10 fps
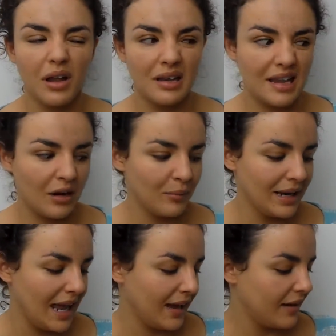and down
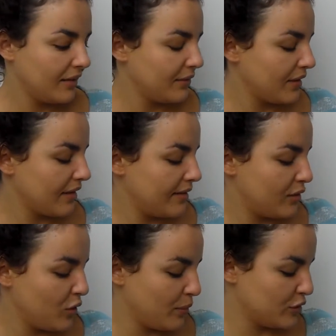my neck. That's
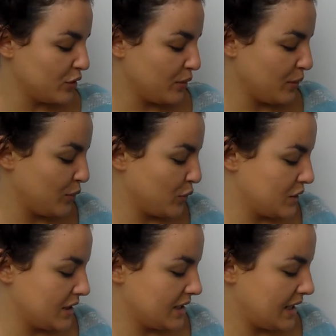super, super
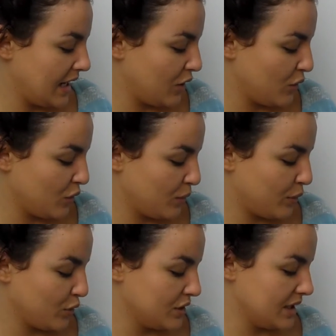important to take your
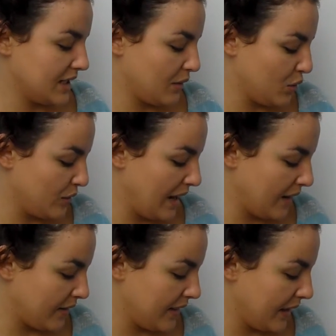bronzer down your
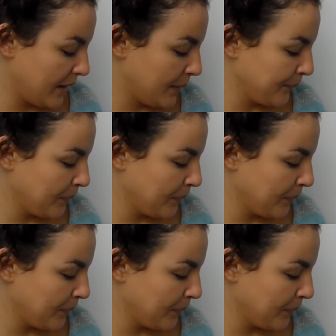neck, I think.